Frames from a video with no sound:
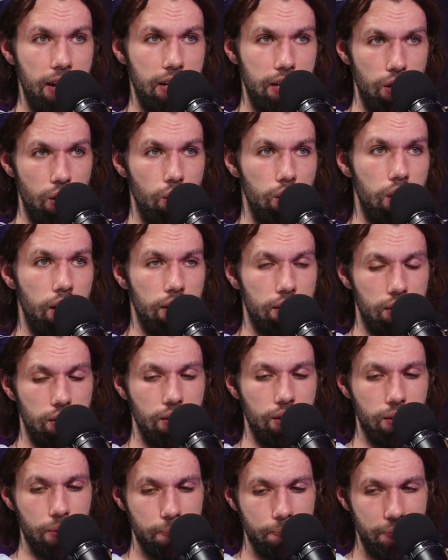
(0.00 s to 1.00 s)
Like, you know, like
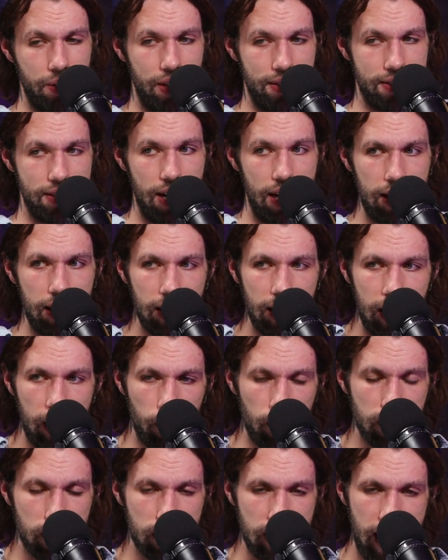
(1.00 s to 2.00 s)
it's like
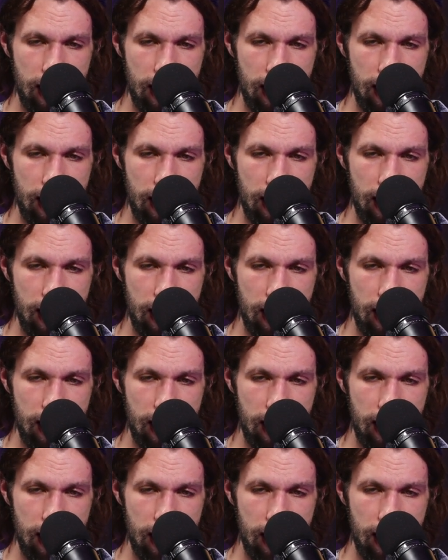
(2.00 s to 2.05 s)
it